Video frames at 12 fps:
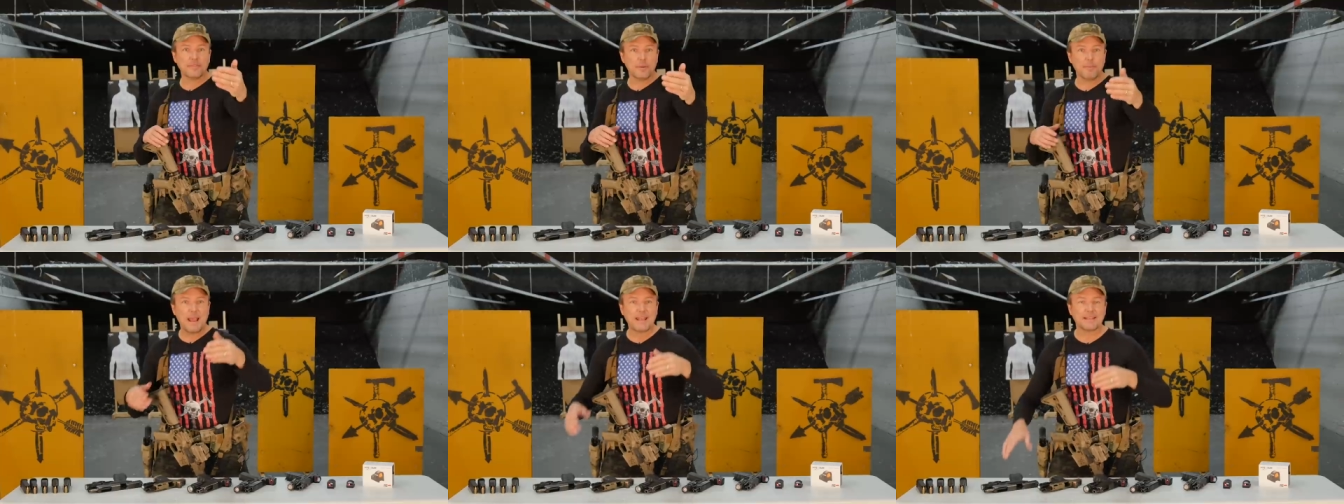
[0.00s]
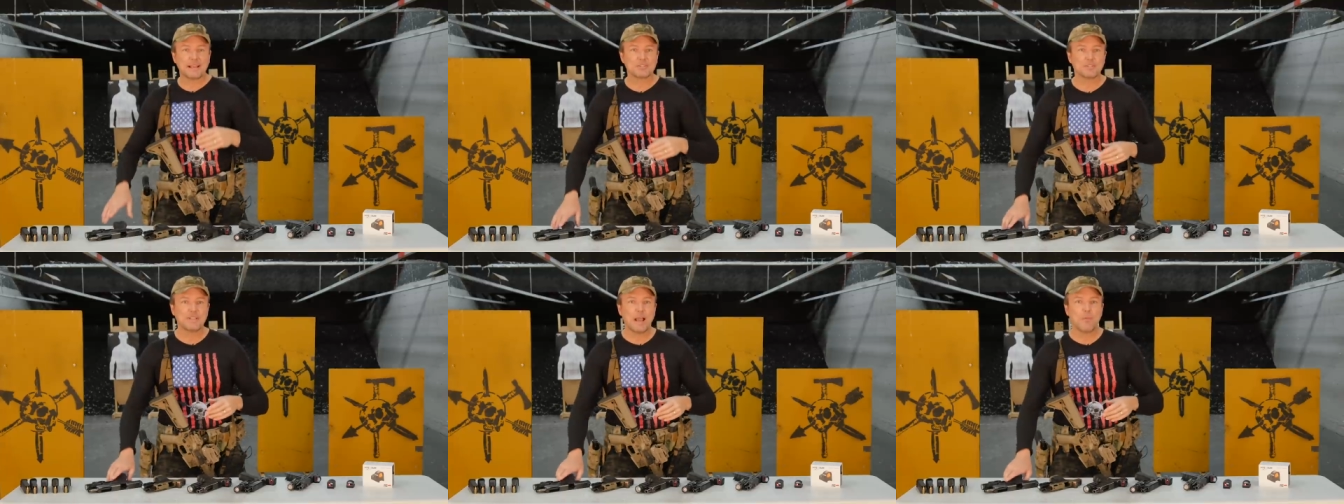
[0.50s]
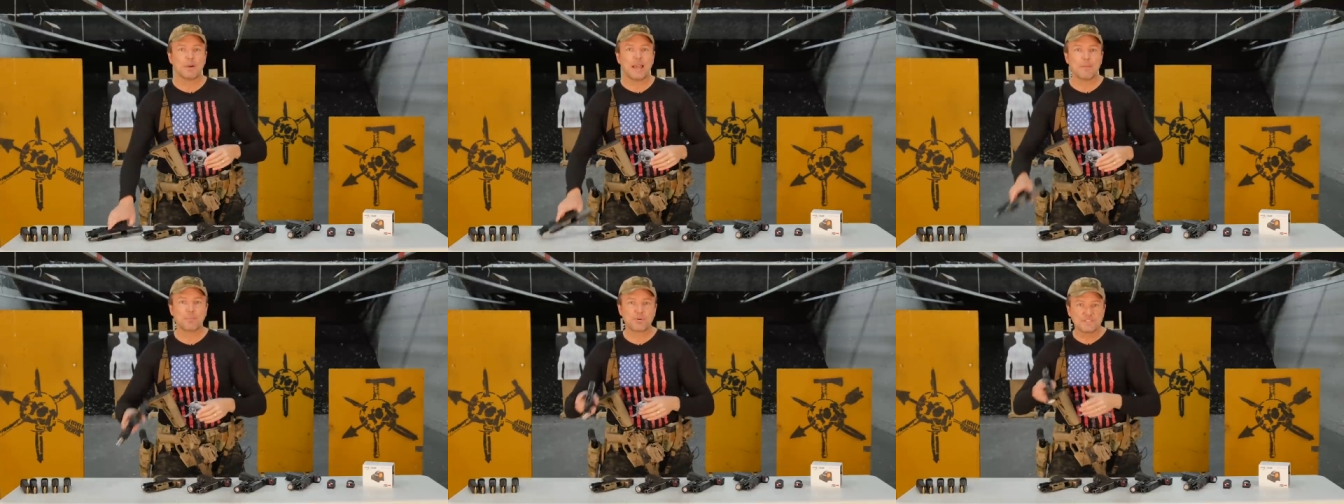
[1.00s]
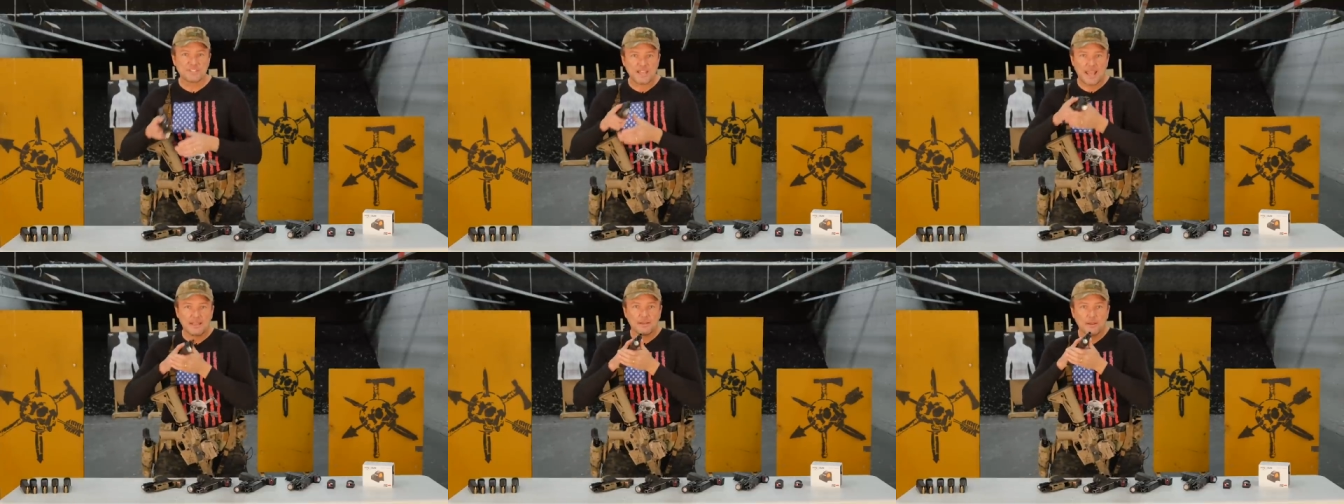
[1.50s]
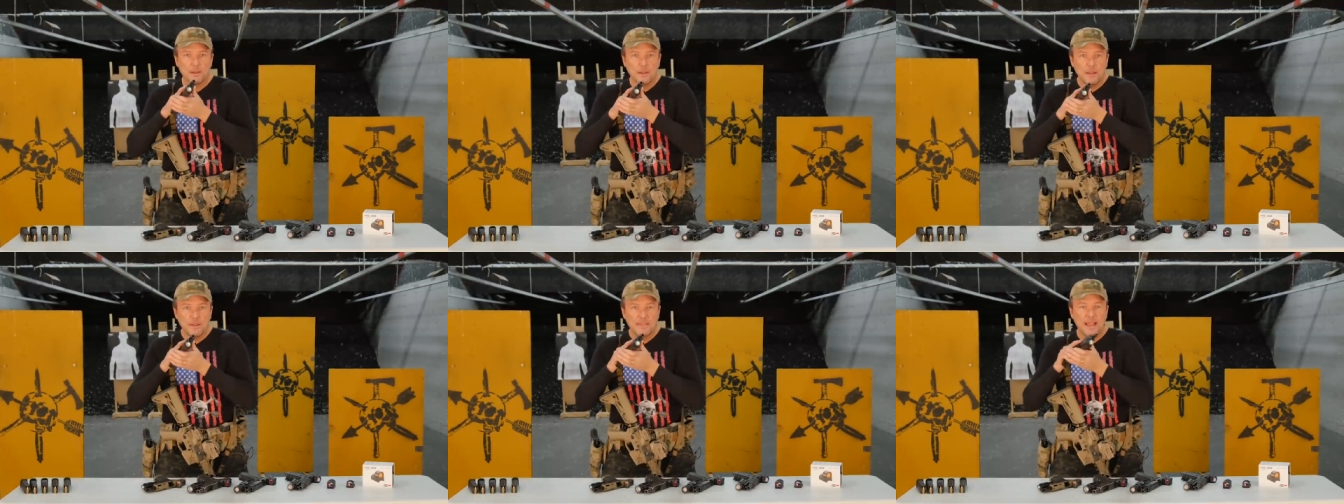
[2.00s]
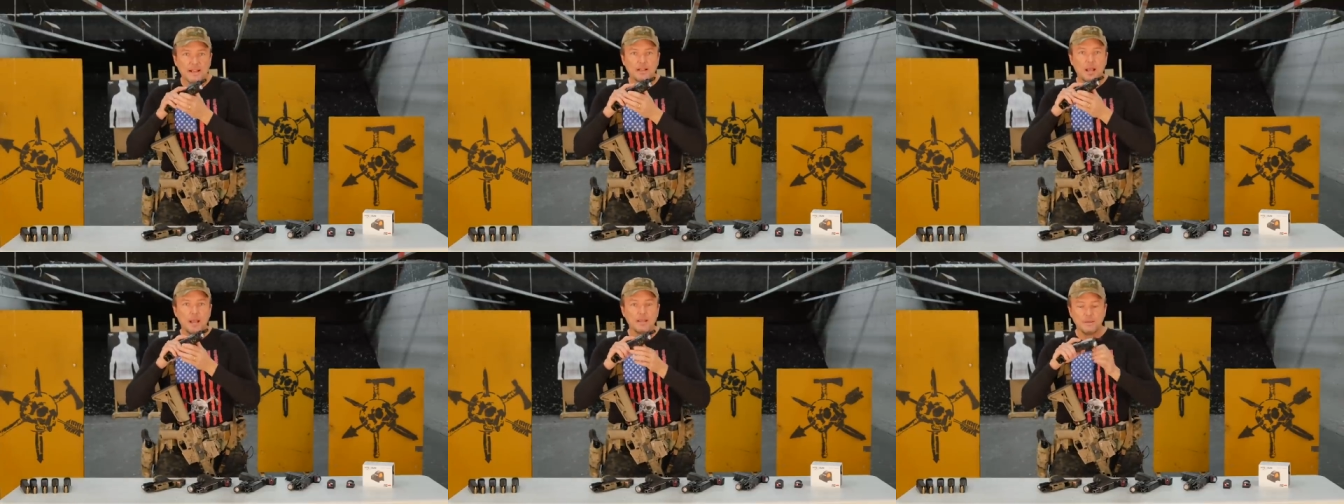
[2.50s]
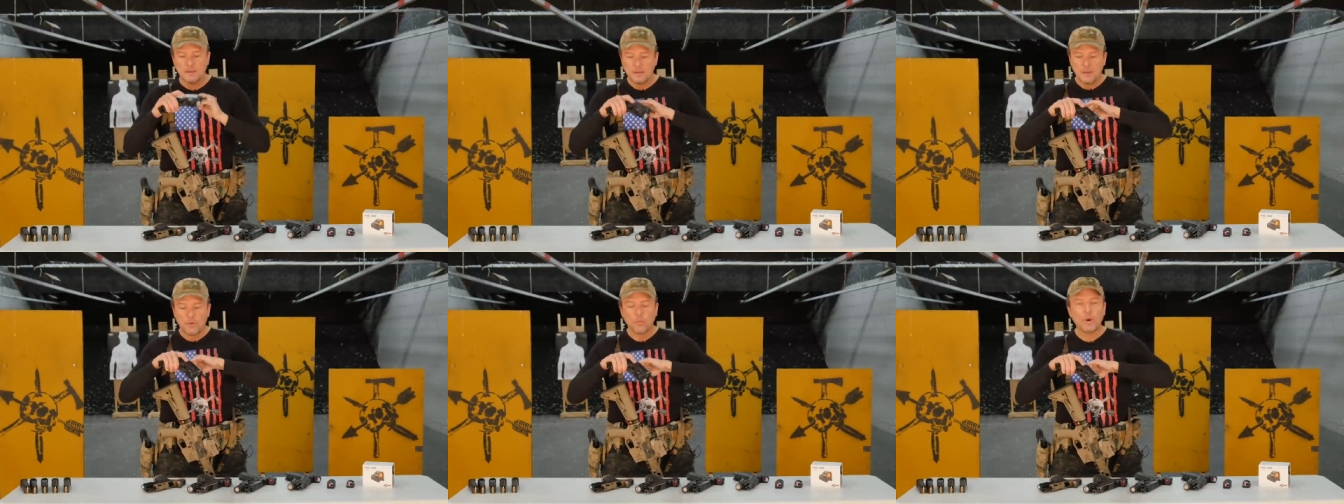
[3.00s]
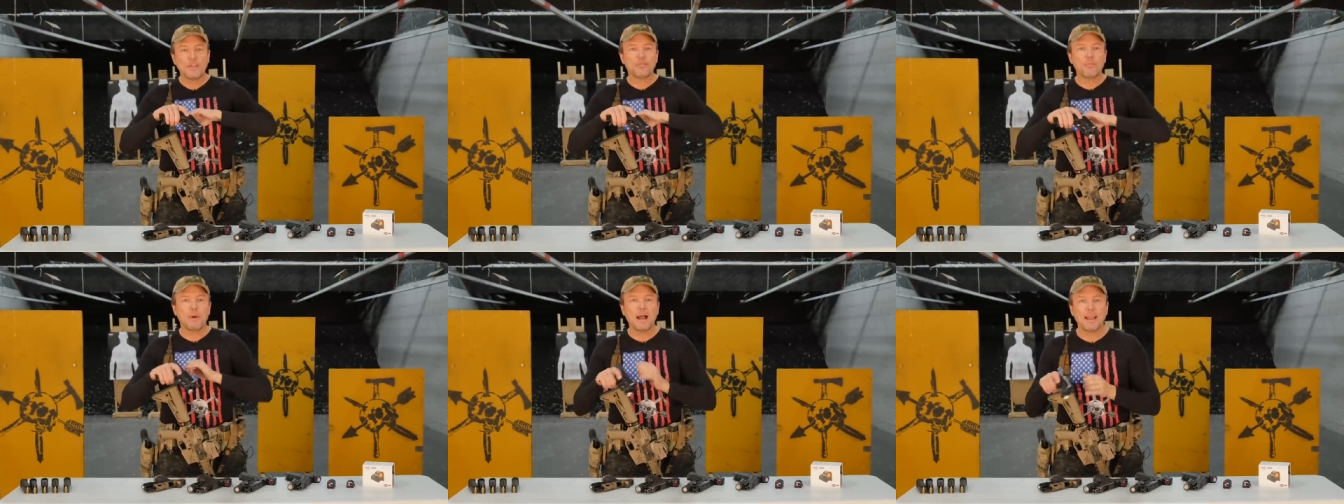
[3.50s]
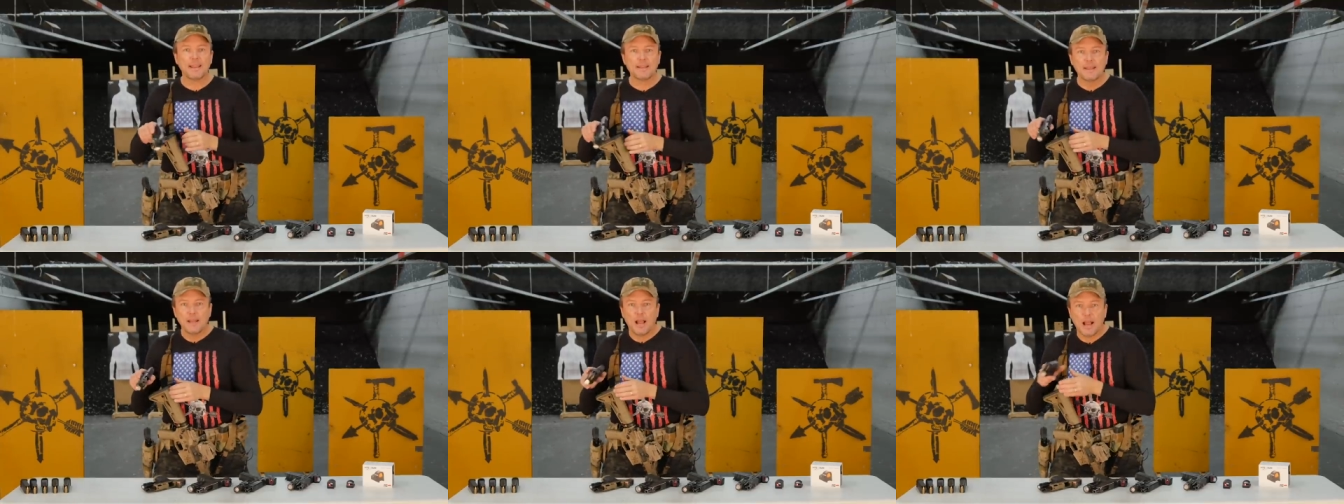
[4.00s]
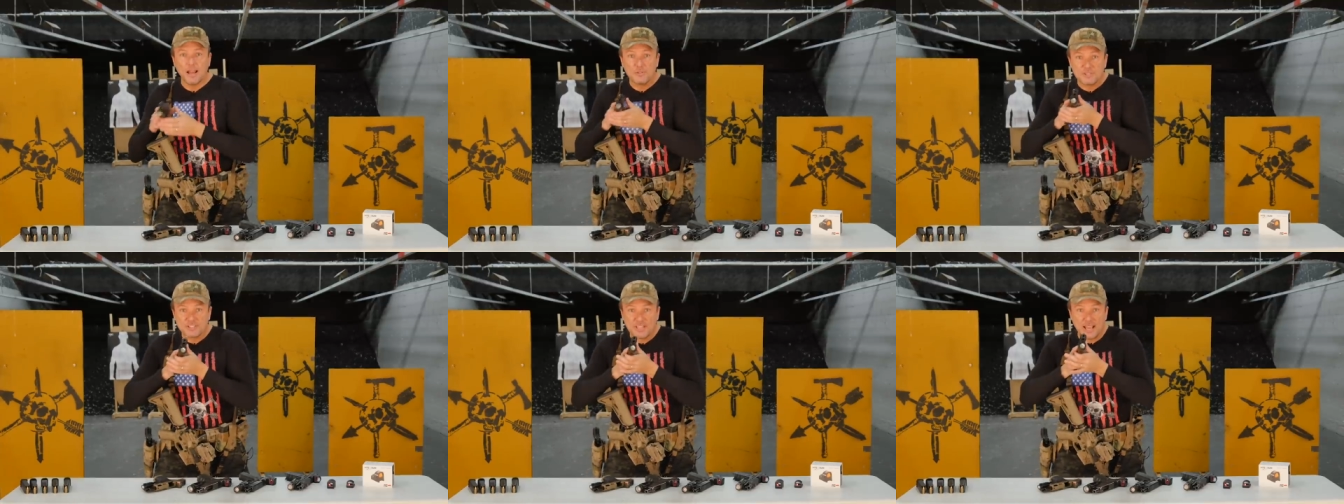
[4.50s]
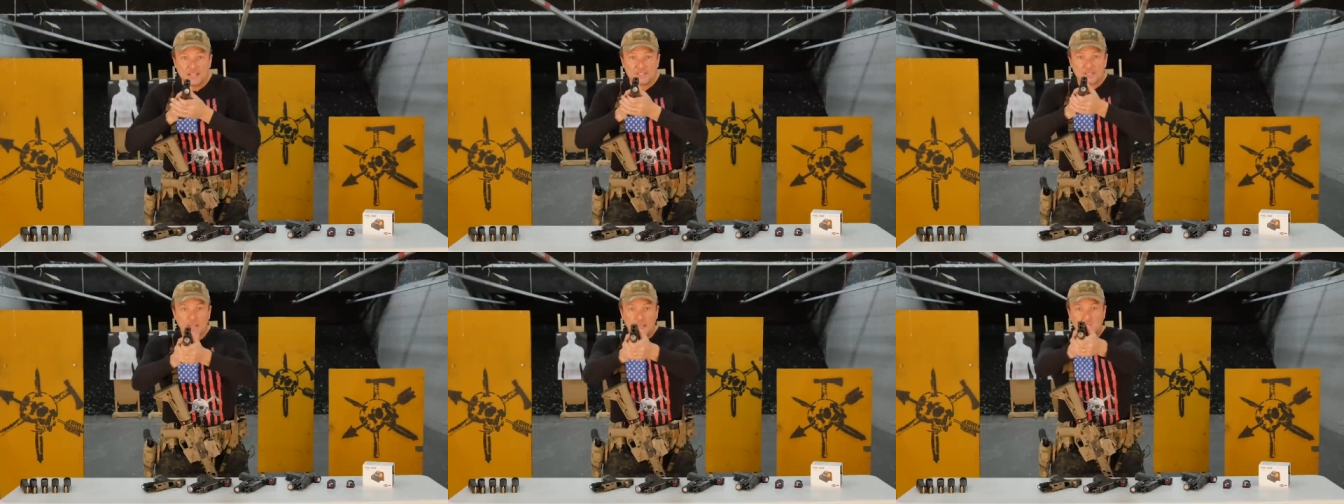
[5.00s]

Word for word: the bad guy. So now when I present that gun with my iron sights,